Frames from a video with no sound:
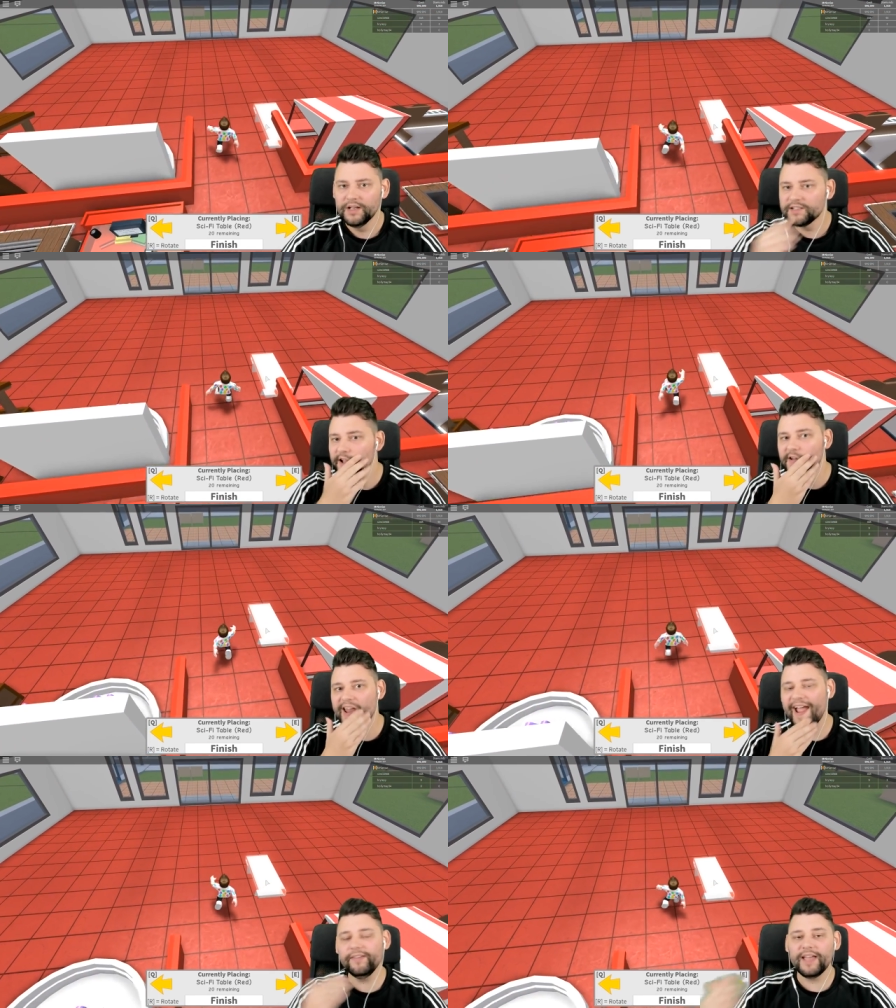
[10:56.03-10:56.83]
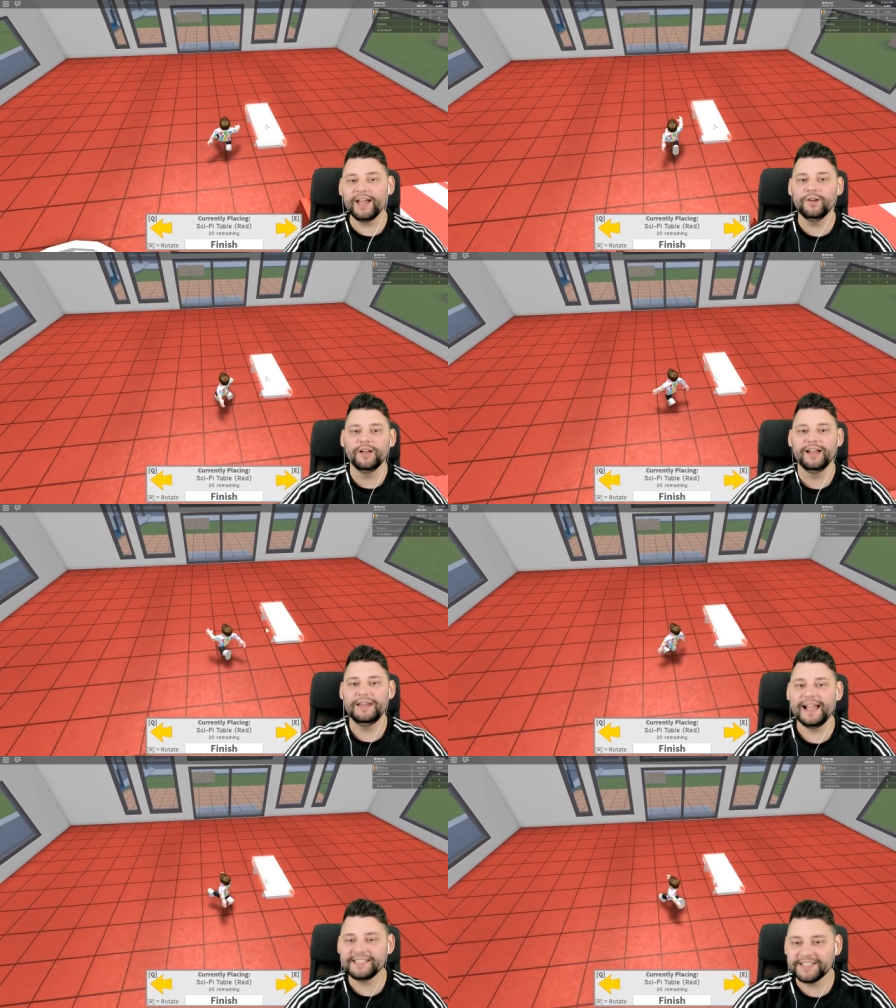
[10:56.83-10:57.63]
So now then,
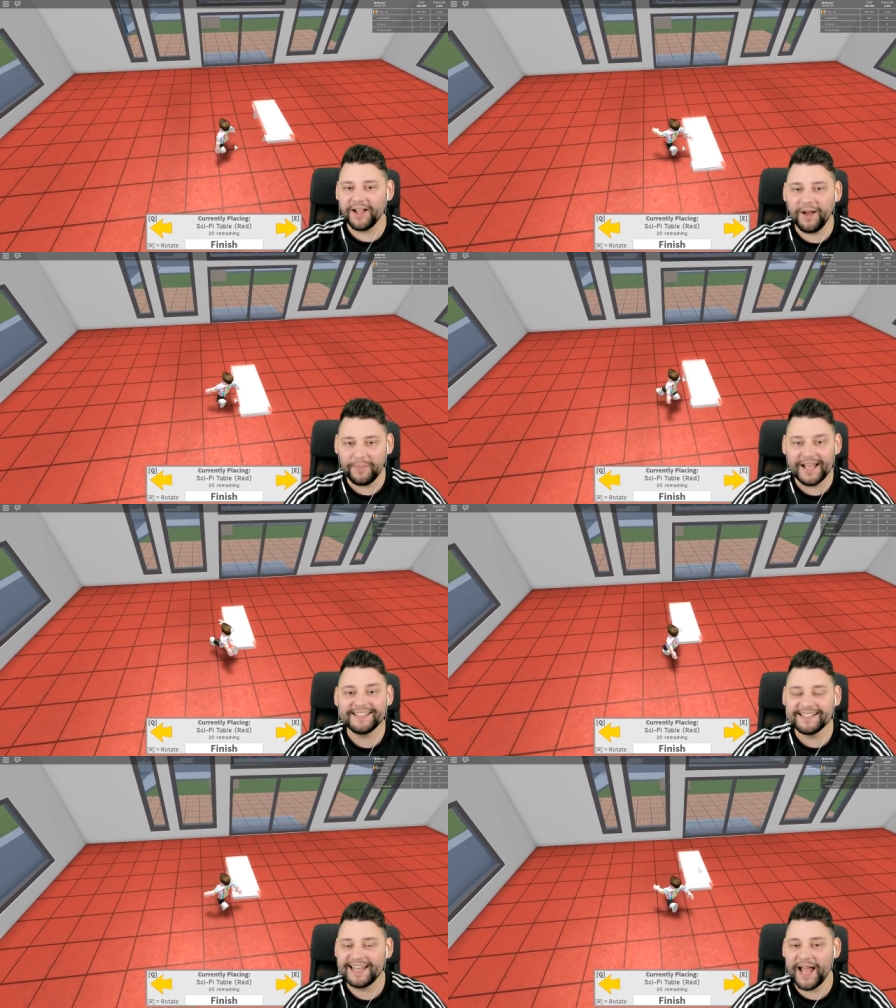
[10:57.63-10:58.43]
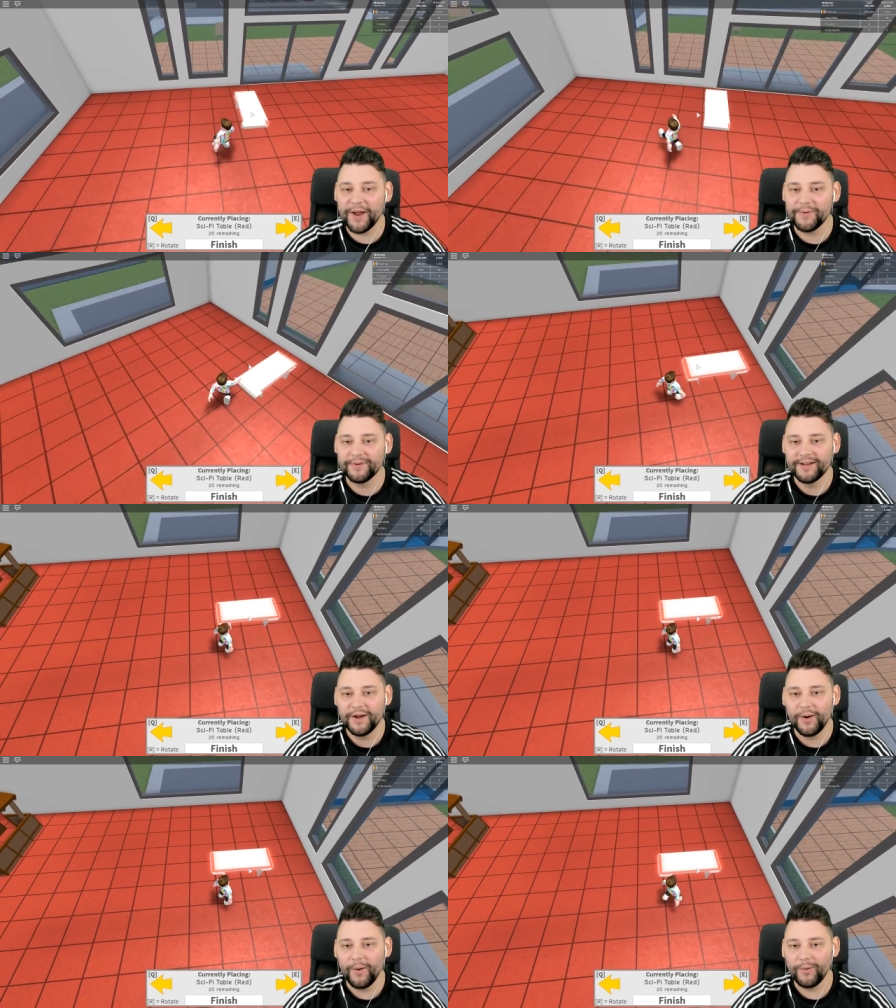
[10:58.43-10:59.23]
let's start placing down
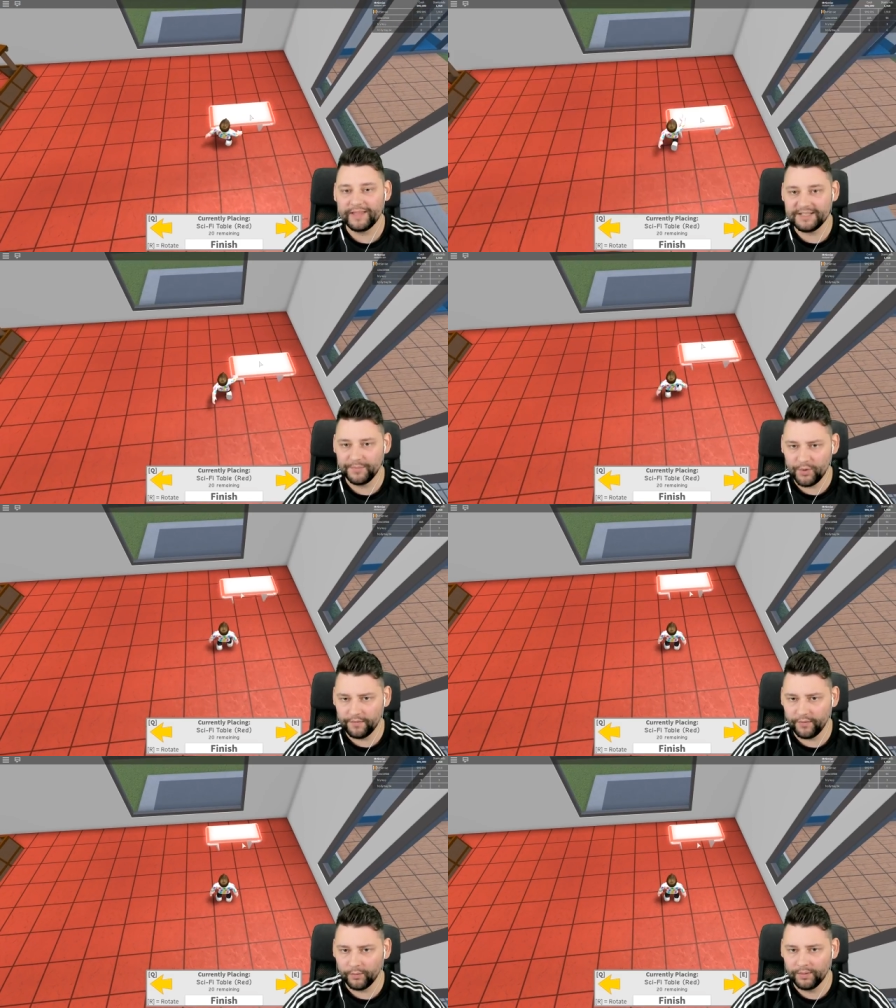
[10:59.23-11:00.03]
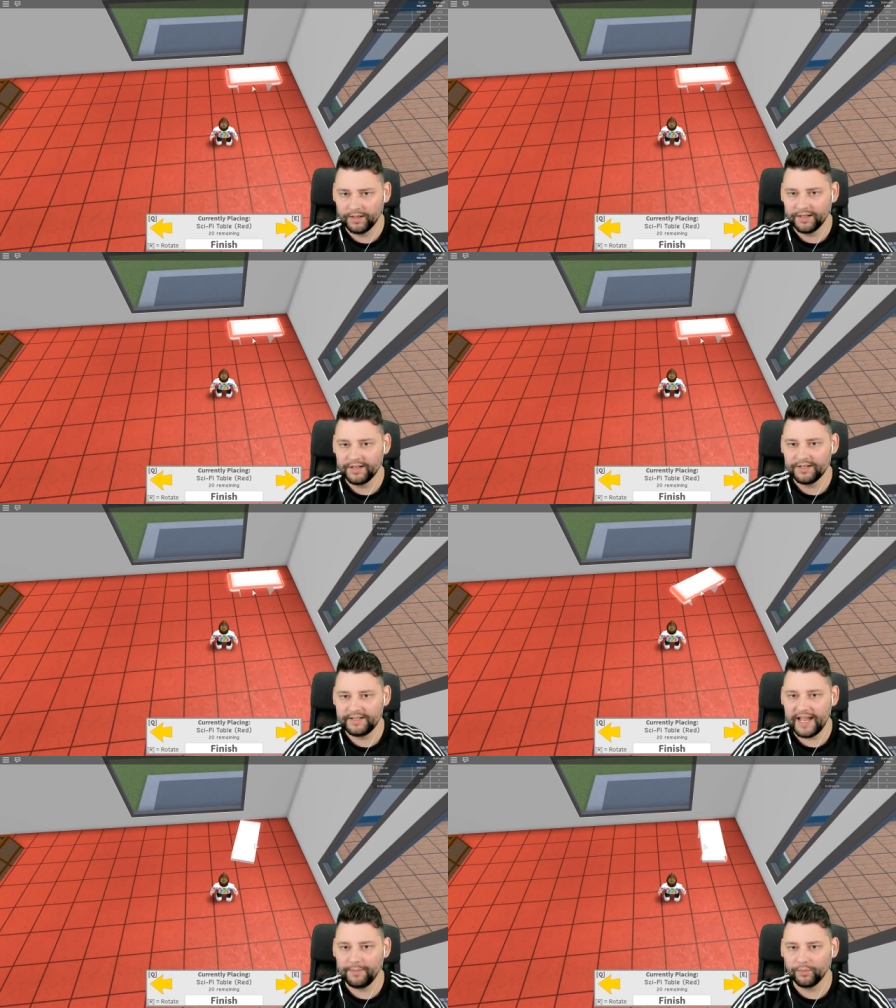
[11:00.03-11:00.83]
all these beautiful
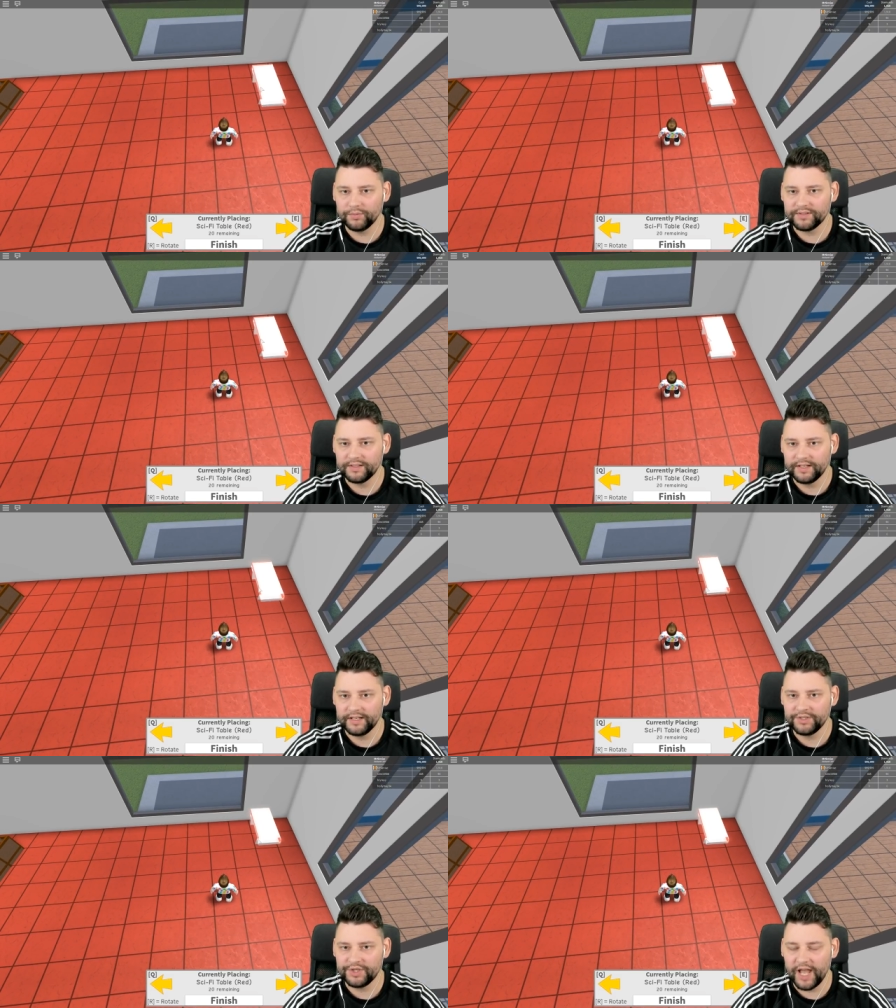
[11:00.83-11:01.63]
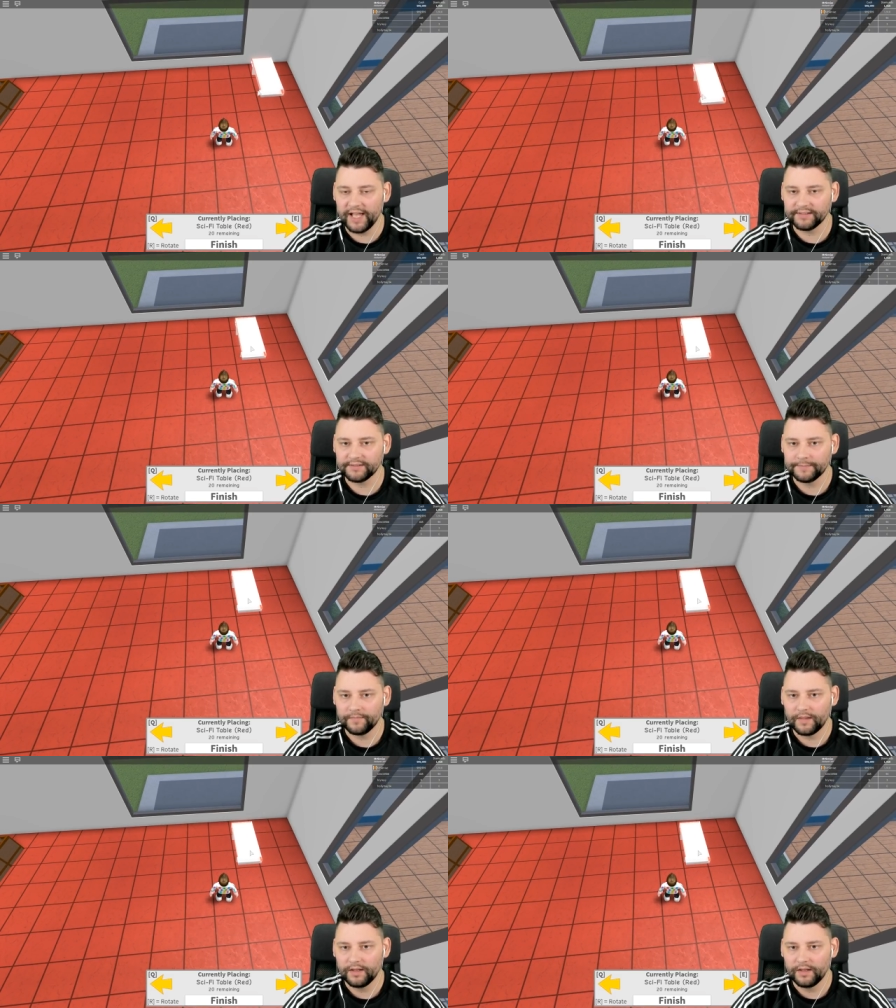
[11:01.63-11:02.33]
tables and chairs.